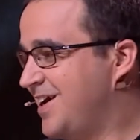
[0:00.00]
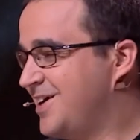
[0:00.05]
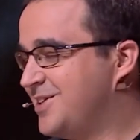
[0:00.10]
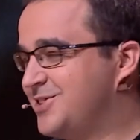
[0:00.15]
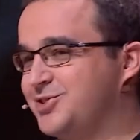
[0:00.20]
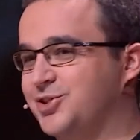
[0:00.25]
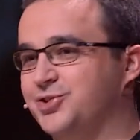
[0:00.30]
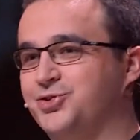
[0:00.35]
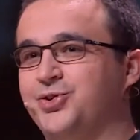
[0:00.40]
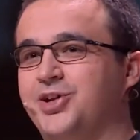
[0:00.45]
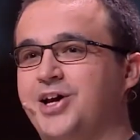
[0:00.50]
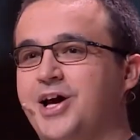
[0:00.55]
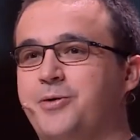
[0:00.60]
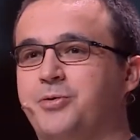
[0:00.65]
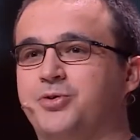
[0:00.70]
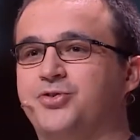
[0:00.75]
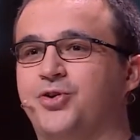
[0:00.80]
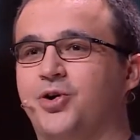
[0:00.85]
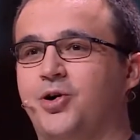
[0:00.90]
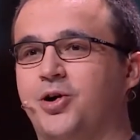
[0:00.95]
So today I
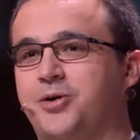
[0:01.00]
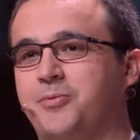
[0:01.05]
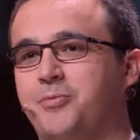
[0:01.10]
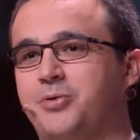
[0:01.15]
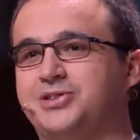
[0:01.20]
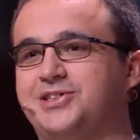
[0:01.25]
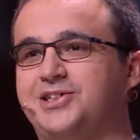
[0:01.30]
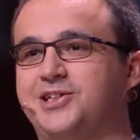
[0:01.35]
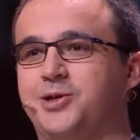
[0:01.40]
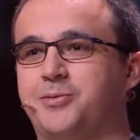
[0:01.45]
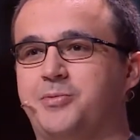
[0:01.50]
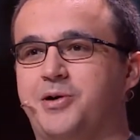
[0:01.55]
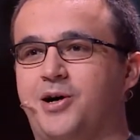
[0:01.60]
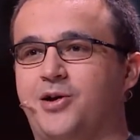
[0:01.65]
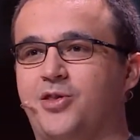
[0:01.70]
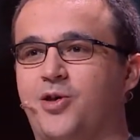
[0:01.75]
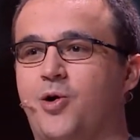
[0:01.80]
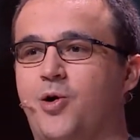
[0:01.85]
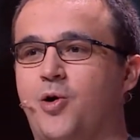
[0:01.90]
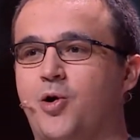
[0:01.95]
will talk mostly
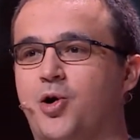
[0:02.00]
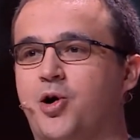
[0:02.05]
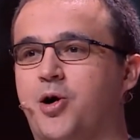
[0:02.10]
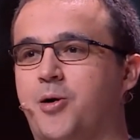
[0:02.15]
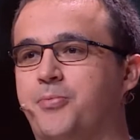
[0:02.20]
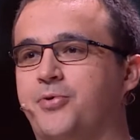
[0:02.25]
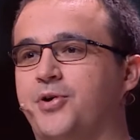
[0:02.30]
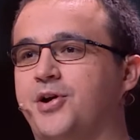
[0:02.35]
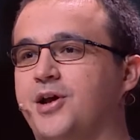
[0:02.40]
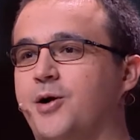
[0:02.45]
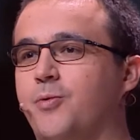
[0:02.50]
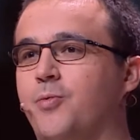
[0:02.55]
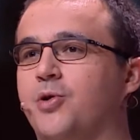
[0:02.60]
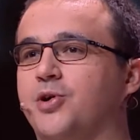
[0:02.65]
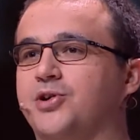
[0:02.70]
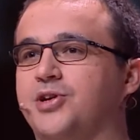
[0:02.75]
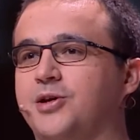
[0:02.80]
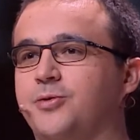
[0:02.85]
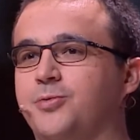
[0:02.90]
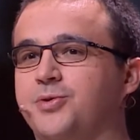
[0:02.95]
about how corporates are
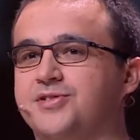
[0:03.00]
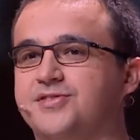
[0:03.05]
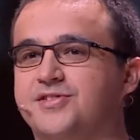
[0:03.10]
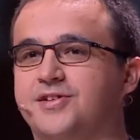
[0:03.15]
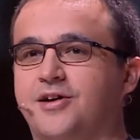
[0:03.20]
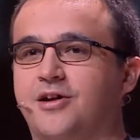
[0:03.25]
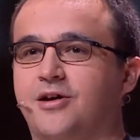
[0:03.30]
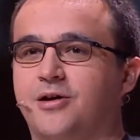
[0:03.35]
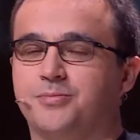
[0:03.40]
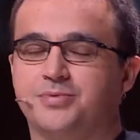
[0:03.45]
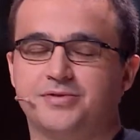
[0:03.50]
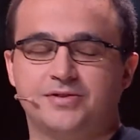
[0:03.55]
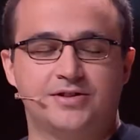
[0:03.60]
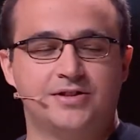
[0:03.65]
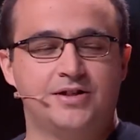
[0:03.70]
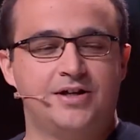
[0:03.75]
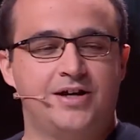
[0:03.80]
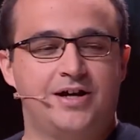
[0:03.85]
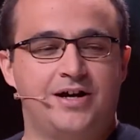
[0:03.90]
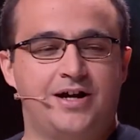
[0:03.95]
working with startups,
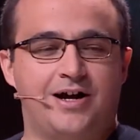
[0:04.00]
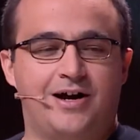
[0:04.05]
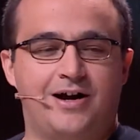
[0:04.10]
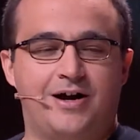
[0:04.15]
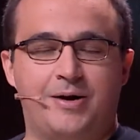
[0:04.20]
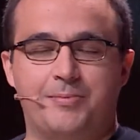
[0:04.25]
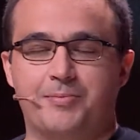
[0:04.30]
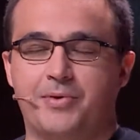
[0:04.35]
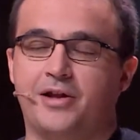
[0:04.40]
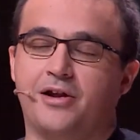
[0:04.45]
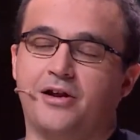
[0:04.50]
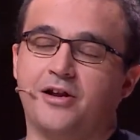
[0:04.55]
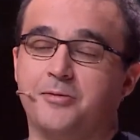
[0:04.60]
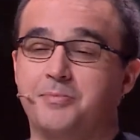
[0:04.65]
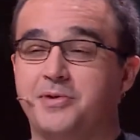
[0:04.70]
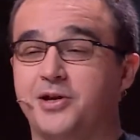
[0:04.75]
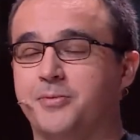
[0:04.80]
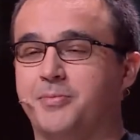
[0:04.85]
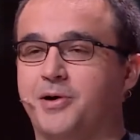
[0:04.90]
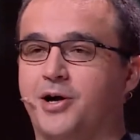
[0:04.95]
and a little
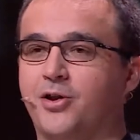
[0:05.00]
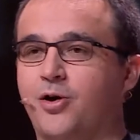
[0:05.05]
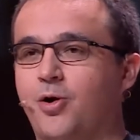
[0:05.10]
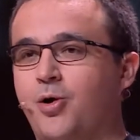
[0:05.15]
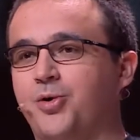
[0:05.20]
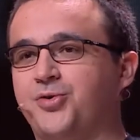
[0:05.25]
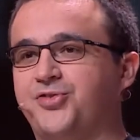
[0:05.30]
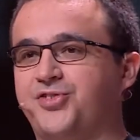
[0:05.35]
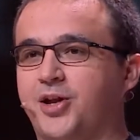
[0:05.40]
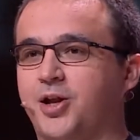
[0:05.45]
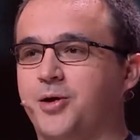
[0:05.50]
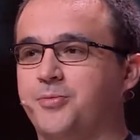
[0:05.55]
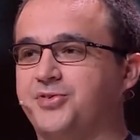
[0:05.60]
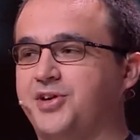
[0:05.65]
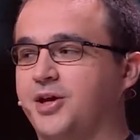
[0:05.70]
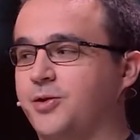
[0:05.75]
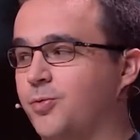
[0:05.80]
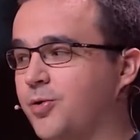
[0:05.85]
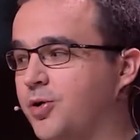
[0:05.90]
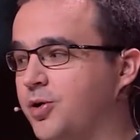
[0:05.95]
bit about how startups
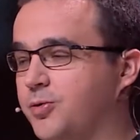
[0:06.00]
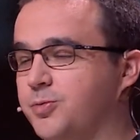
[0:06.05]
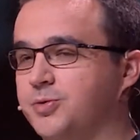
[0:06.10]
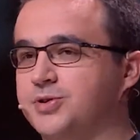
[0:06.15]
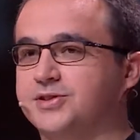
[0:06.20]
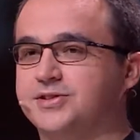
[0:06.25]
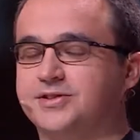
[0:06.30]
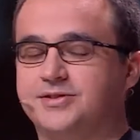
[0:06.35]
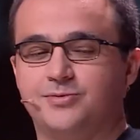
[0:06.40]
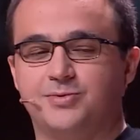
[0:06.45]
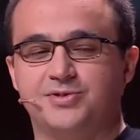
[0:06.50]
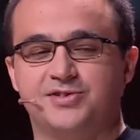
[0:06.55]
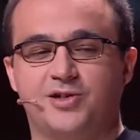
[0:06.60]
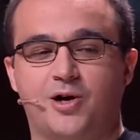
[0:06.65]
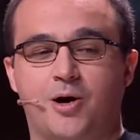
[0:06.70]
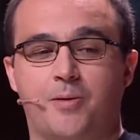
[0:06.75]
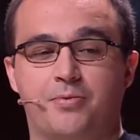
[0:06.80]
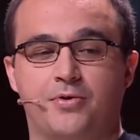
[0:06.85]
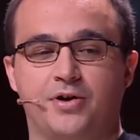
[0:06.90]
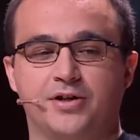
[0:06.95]
can work with
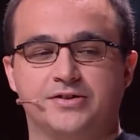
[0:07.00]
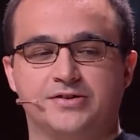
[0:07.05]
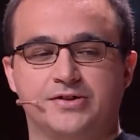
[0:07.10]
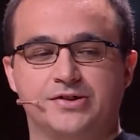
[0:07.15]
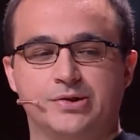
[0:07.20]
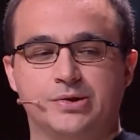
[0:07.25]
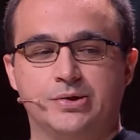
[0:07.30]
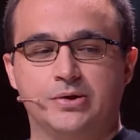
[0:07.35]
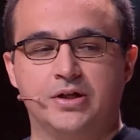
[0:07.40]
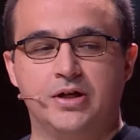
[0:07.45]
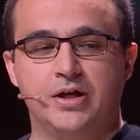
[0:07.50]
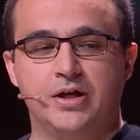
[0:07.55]
corporate too.